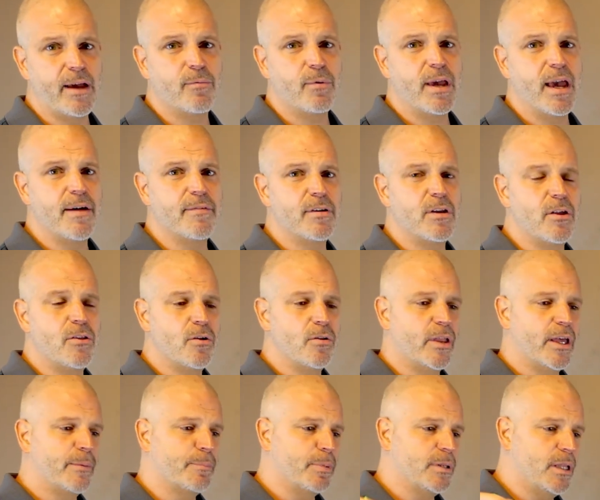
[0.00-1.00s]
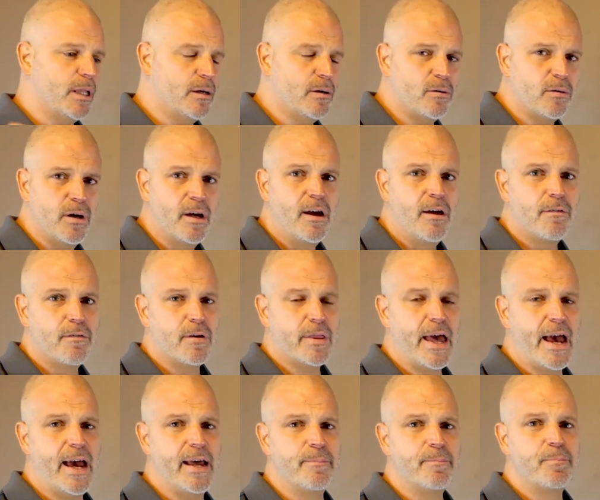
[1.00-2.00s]
We have another link below for
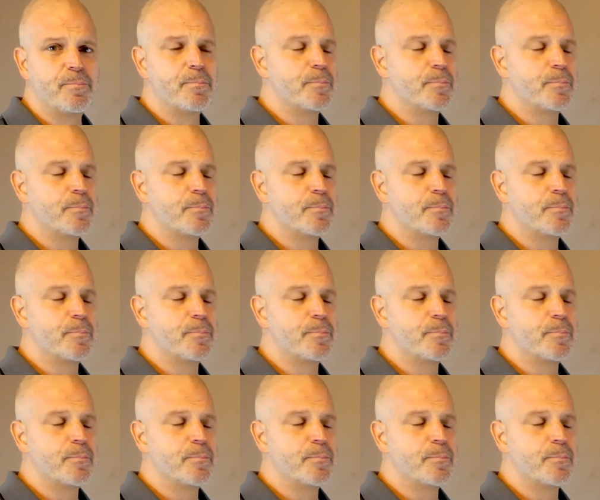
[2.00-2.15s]
that.